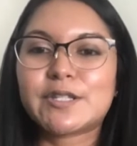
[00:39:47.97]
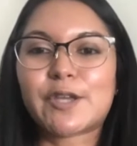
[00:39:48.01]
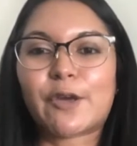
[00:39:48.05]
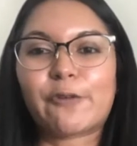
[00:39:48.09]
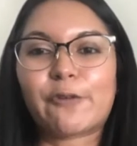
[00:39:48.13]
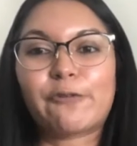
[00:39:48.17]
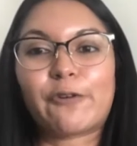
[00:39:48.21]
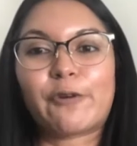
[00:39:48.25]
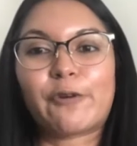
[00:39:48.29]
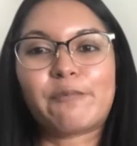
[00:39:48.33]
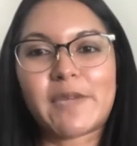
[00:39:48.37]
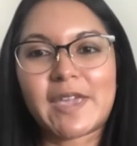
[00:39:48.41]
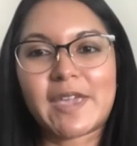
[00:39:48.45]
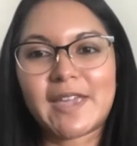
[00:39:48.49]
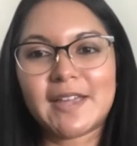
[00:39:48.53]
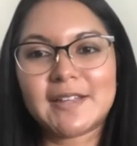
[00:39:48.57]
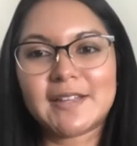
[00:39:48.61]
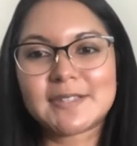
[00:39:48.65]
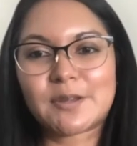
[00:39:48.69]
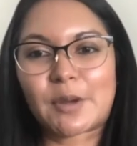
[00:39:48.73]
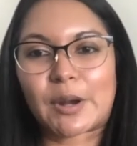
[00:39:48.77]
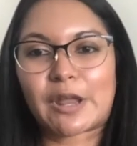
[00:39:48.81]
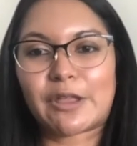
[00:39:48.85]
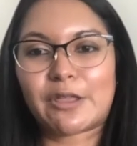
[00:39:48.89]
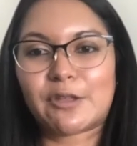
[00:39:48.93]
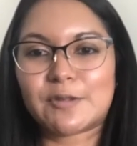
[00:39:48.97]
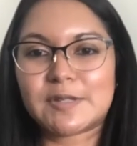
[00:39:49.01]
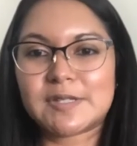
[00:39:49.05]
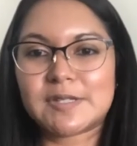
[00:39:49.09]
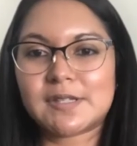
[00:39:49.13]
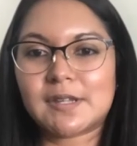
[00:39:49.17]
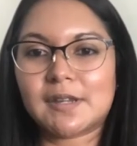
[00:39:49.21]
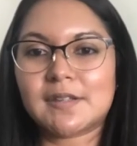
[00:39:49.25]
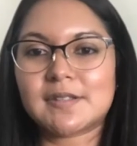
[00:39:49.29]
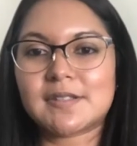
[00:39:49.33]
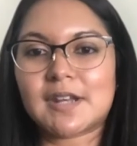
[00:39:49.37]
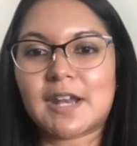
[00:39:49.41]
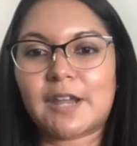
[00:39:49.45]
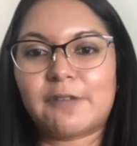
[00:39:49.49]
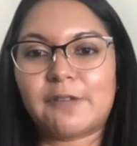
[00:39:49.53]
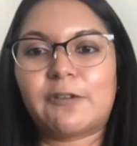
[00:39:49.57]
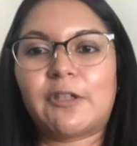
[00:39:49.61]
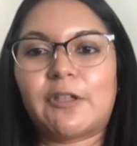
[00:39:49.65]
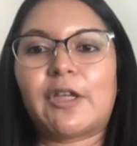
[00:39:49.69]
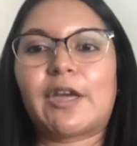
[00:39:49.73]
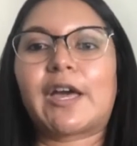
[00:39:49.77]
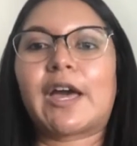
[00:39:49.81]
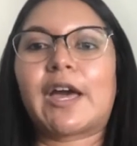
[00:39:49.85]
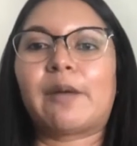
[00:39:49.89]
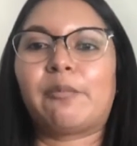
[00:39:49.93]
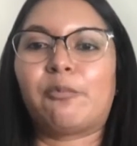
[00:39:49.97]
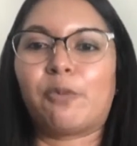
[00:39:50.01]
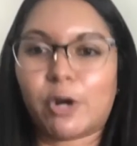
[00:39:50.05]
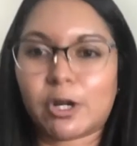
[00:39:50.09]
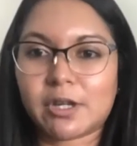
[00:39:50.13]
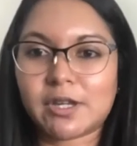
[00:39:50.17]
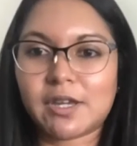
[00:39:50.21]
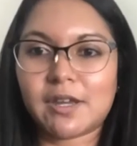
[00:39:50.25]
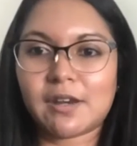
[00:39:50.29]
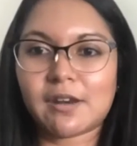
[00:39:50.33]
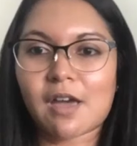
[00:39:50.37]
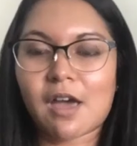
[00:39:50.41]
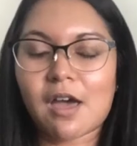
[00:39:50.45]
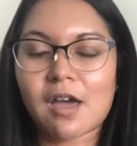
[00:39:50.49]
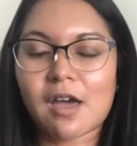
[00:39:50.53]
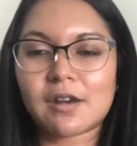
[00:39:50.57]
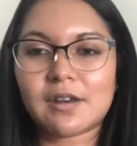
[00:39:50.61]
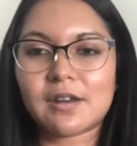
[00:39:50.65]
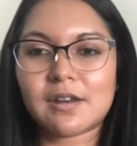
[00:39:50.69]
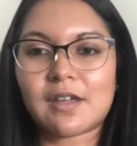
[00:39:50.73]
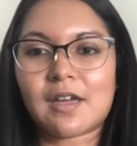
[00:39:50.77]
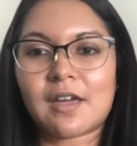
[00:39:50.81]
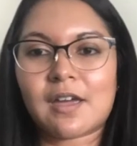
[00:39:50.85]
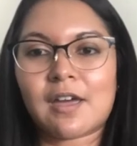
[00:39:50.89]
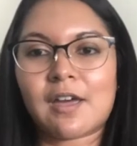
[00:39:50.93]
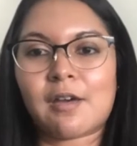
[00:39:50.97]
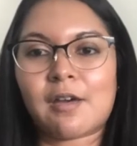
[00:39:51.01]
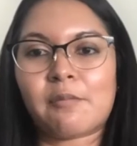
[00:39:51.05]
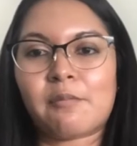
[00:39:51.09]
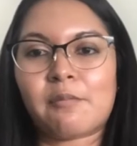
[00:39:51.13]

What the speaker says: So for me, it's one of those things that I feel like I'm working on.